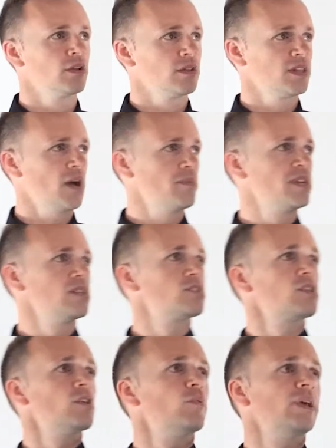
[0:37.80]
That means
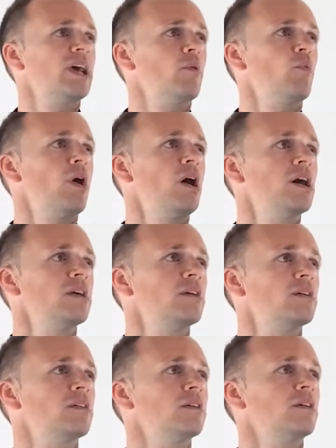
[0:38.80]
we get y
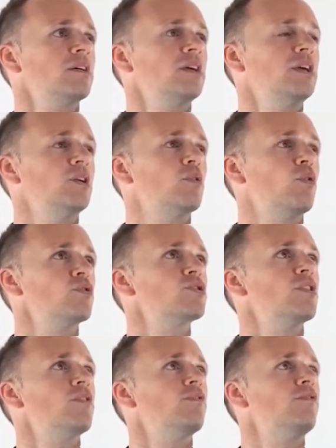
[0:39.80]
equals
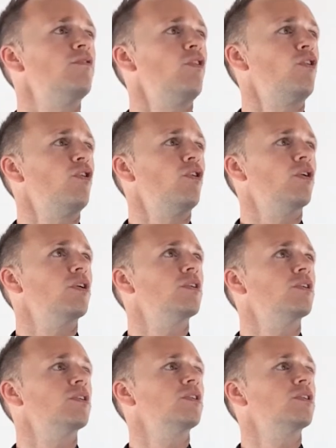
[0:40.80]
4u
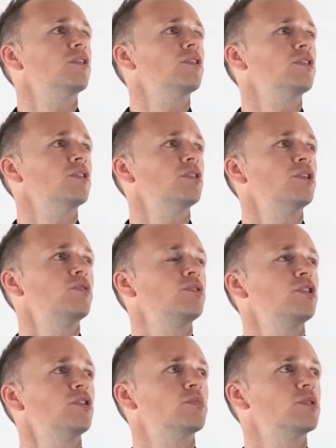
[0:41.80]

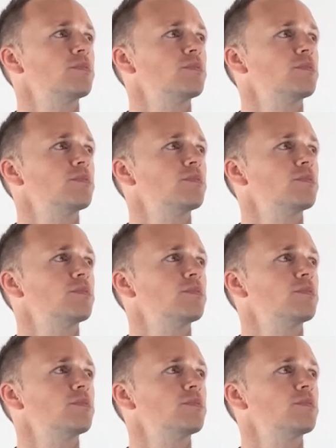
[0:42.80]
cubed.